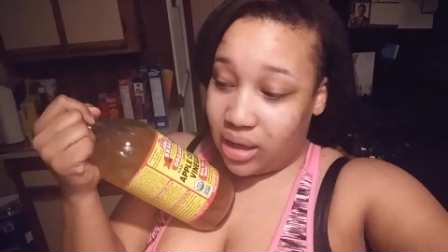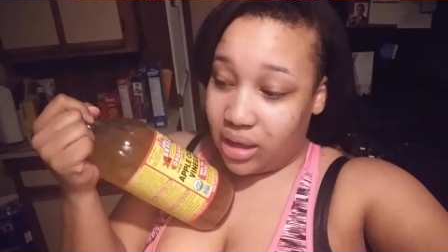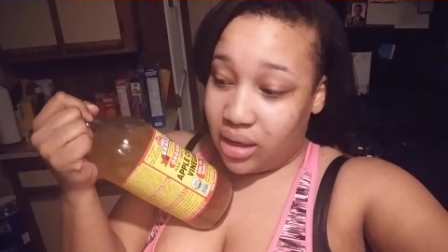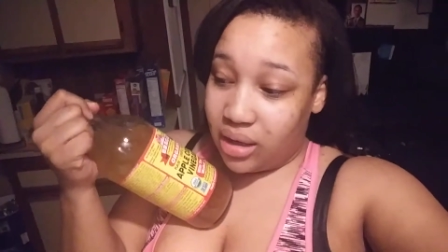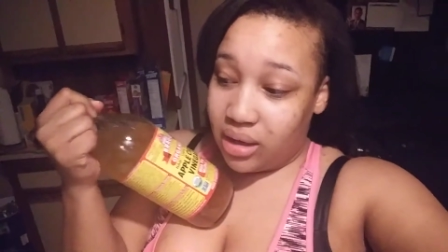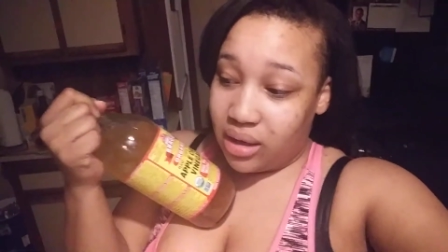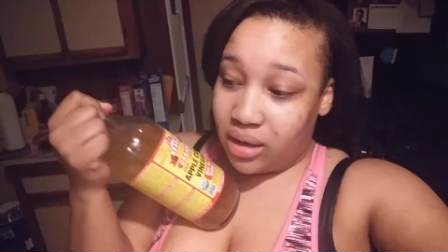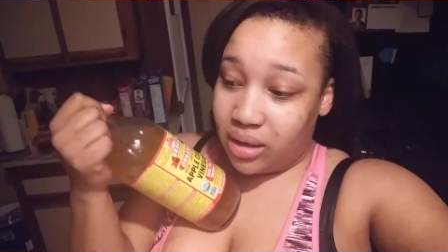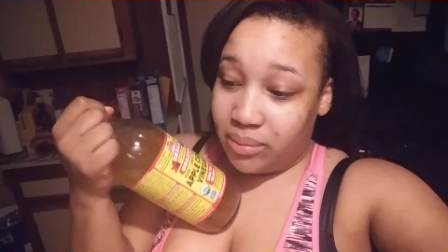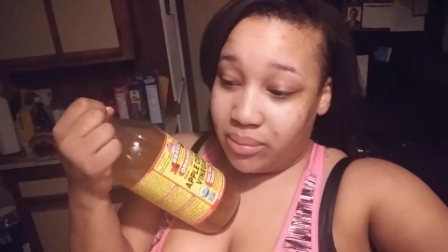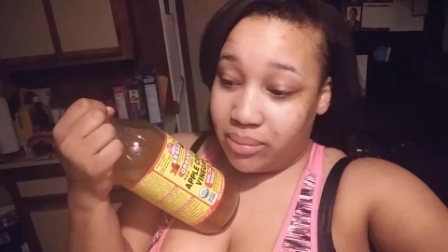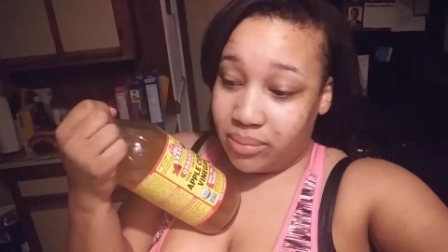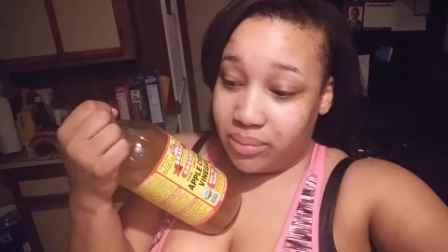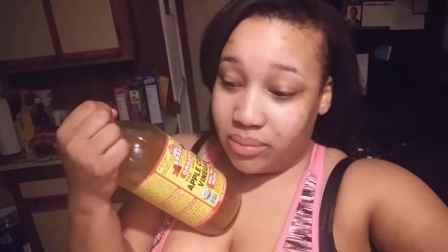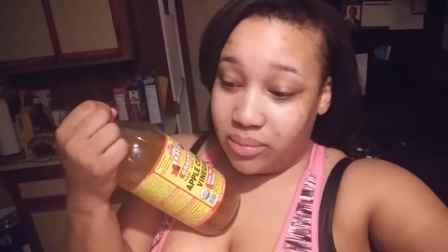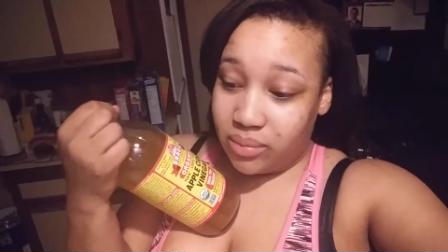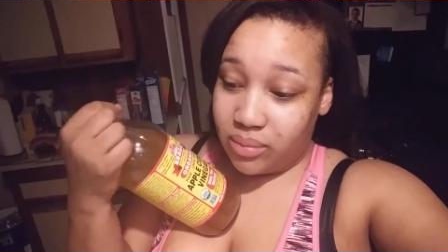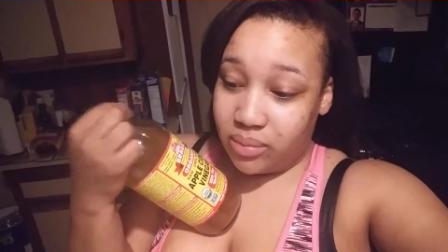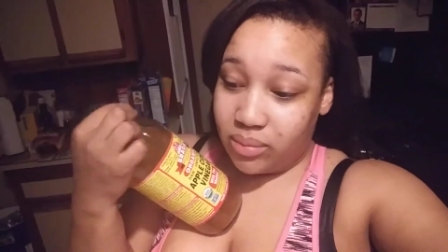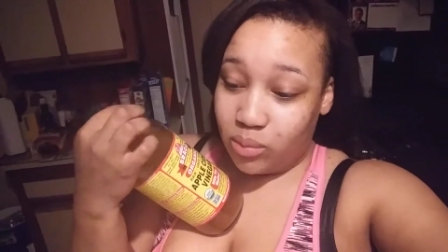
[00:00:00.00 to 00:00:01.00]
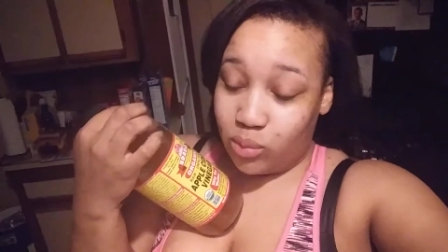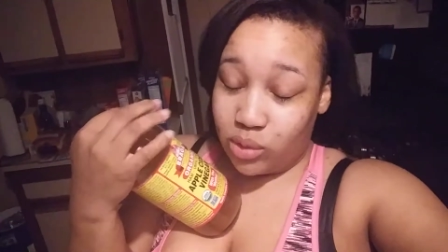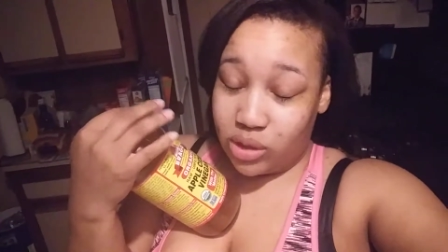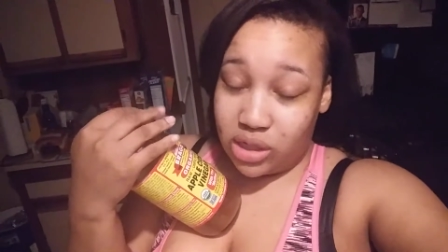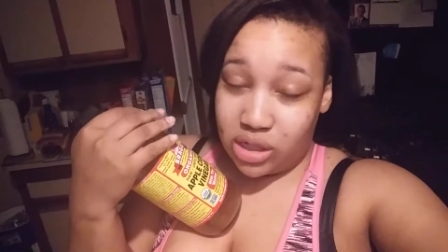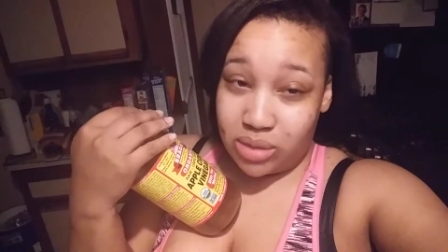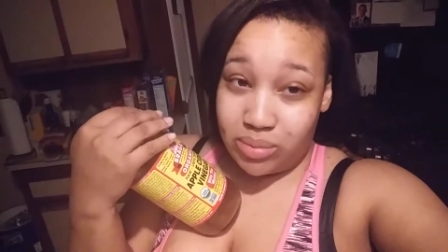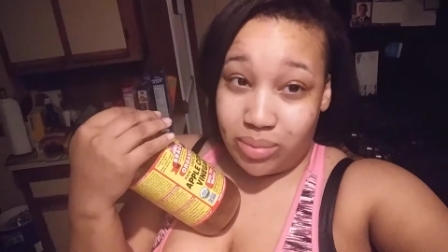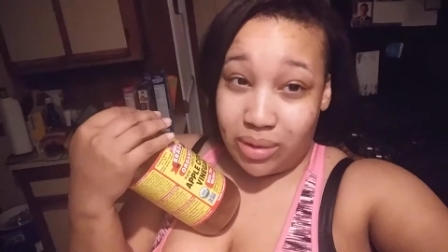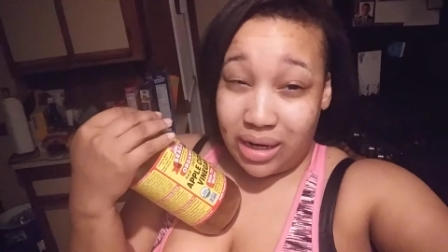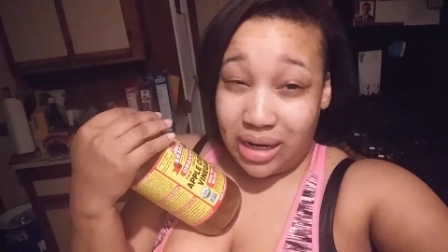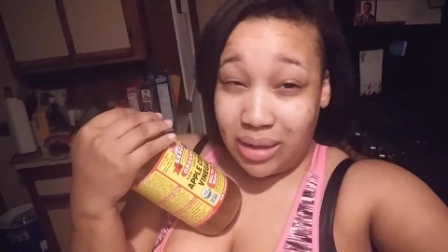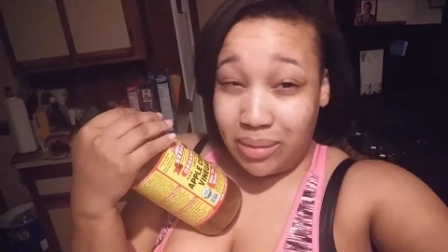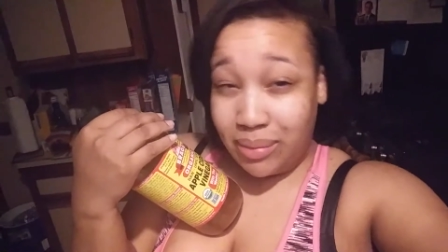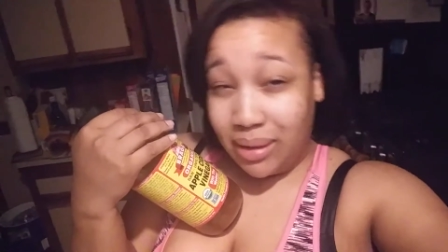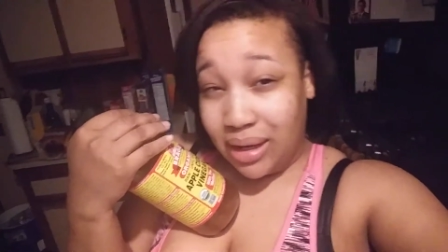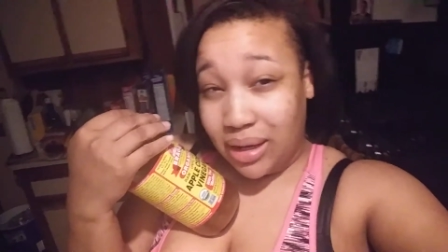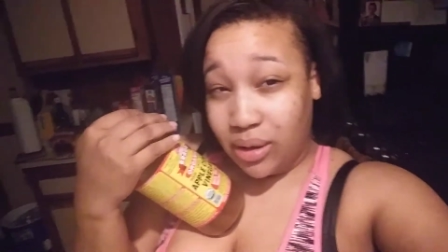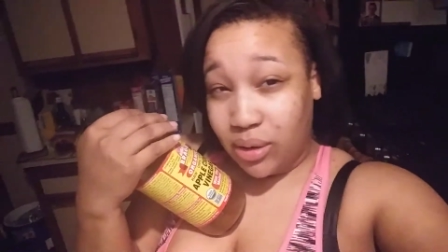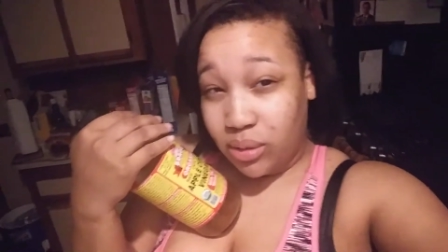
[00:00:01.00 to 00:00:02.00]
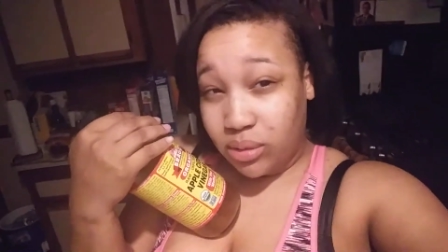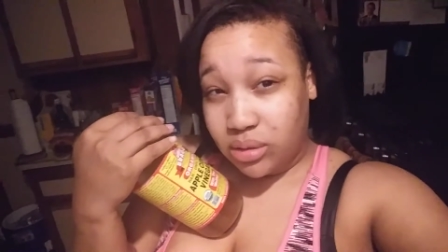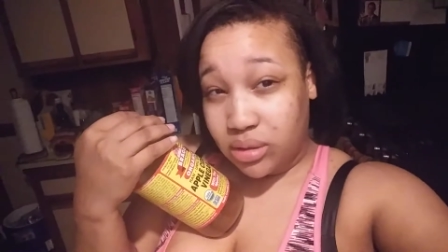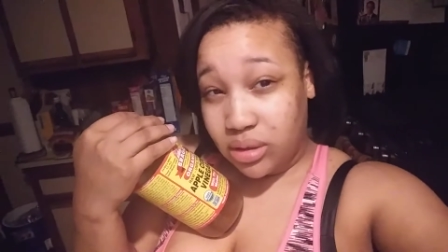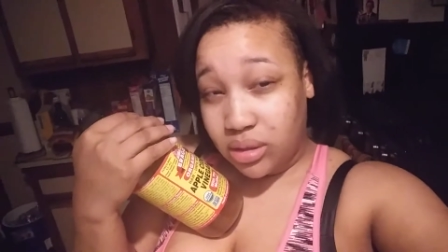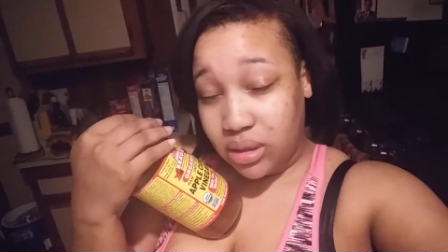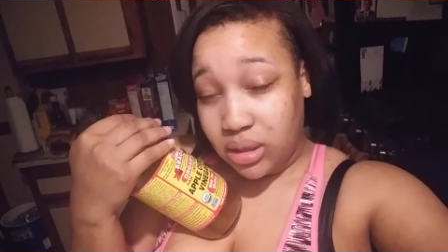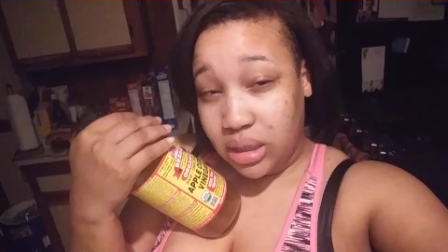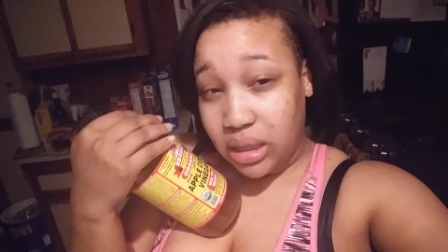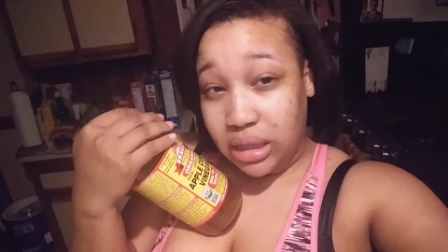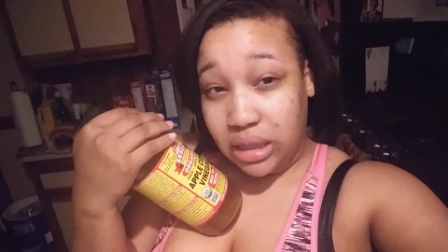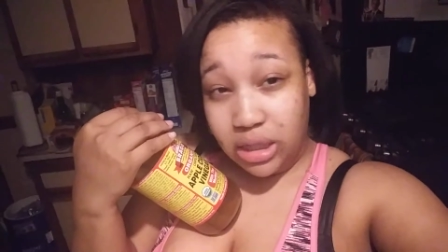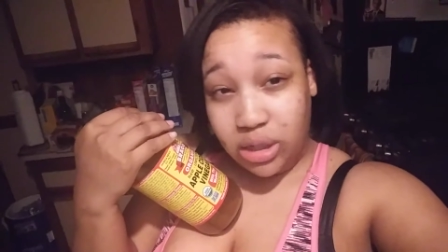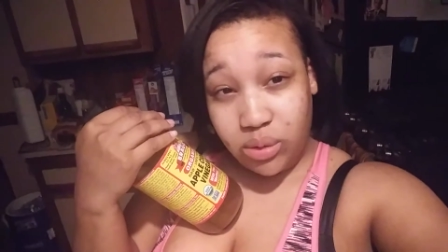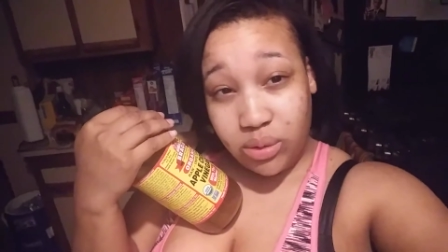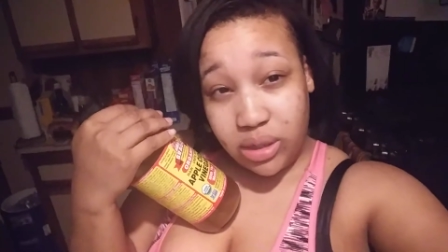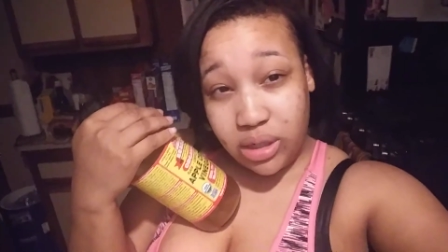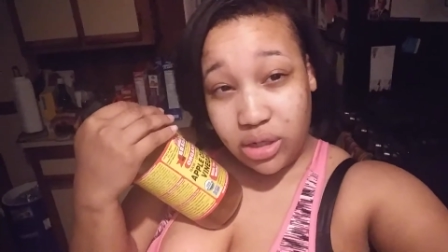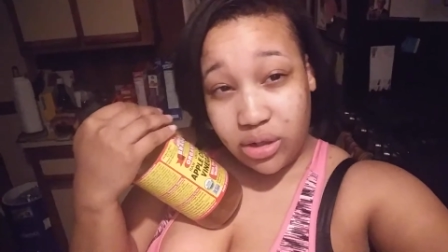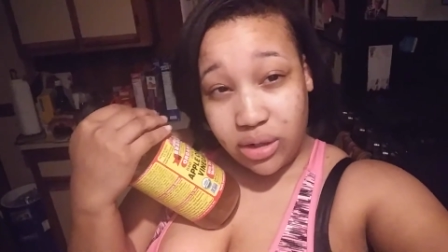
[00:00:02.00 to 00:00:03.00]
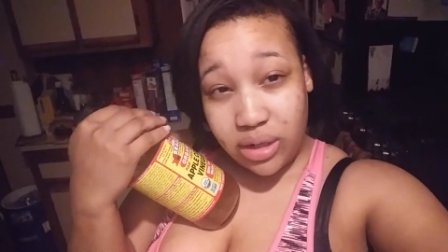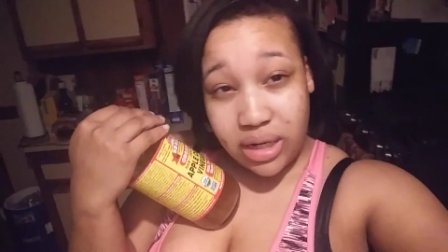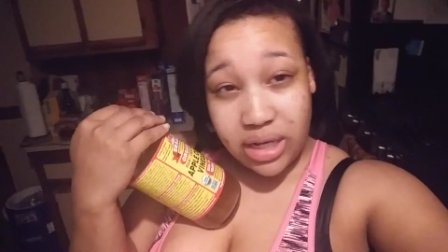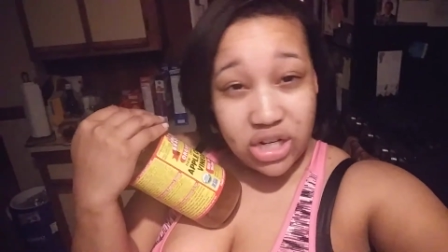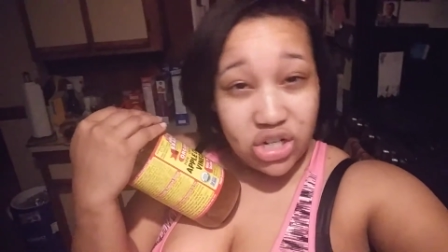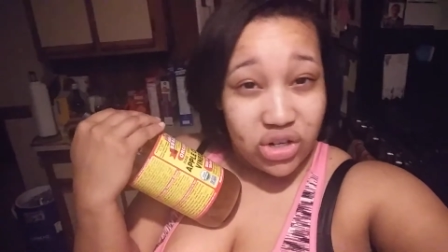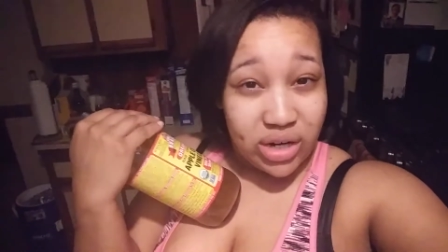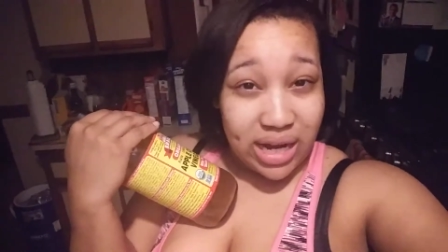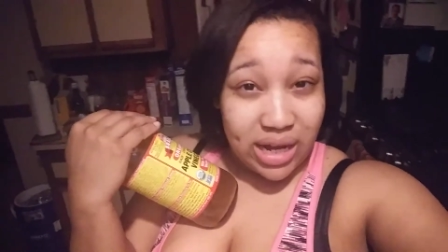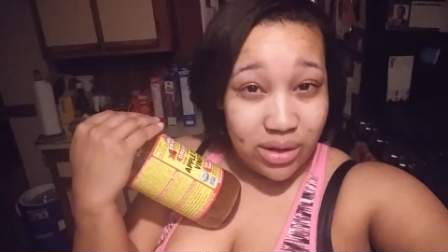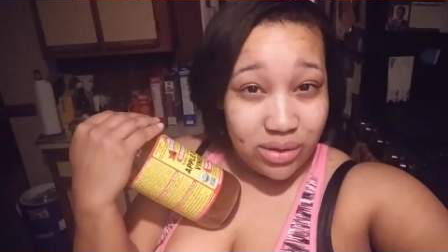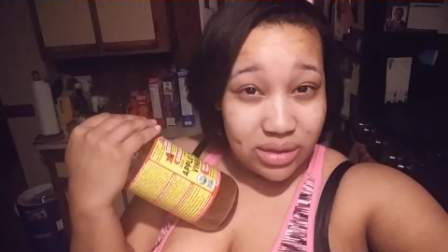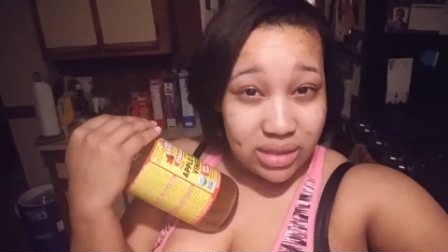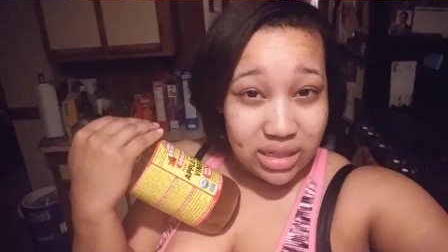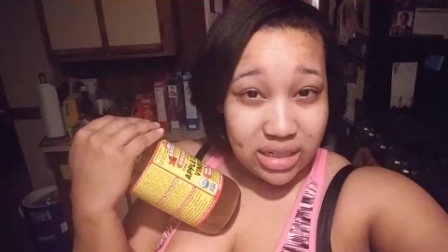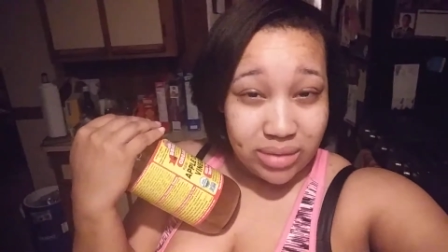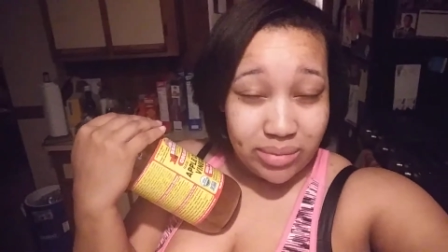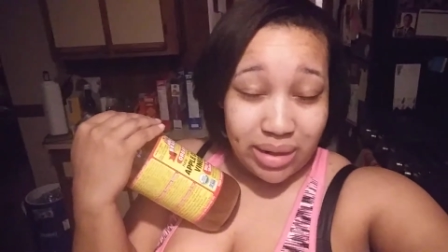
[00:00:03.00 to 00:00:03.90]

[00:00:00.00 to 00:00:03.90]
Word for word: um, which is probably about a little under one hundred ounces,